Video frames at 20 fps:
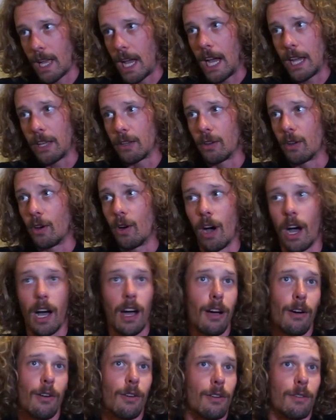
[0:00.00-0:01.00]
I don't know
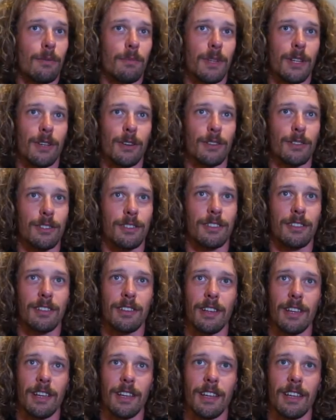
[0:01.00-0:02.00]
how,
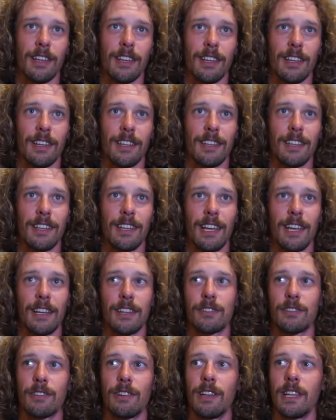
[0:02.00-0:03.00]
because
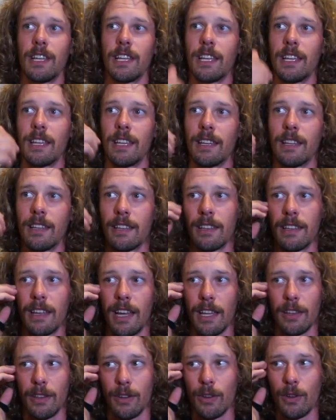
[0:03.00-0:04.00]
actually
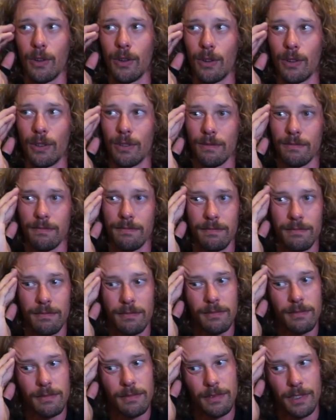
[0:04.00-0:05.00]
I don't know
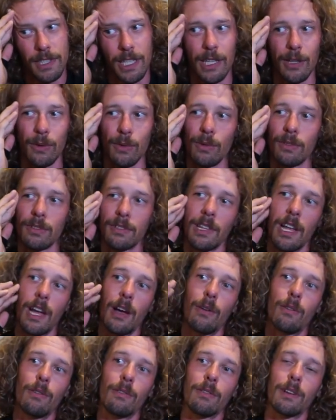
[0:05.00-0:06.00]
the rules
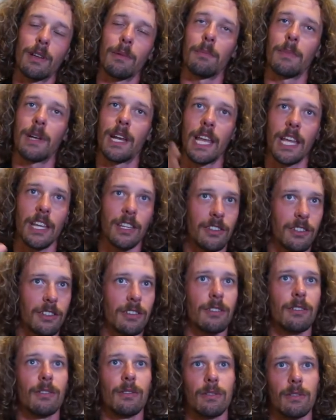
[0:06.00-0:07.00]
now can
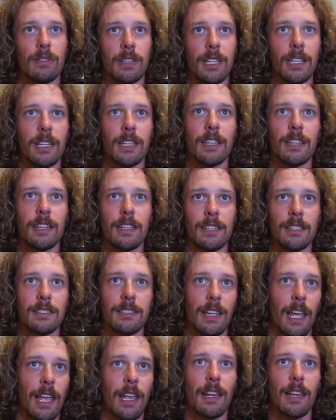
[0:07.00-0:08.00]
manage all the
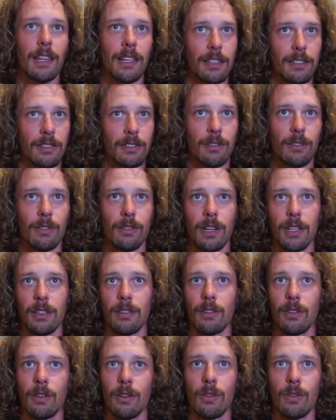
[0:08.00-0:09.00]
cycling, so I
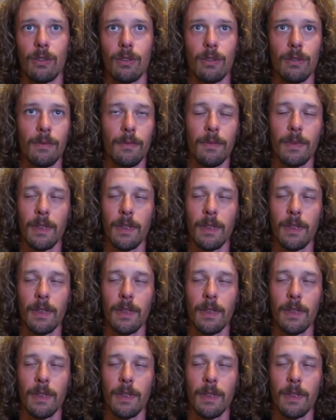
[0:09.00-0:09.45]
don't know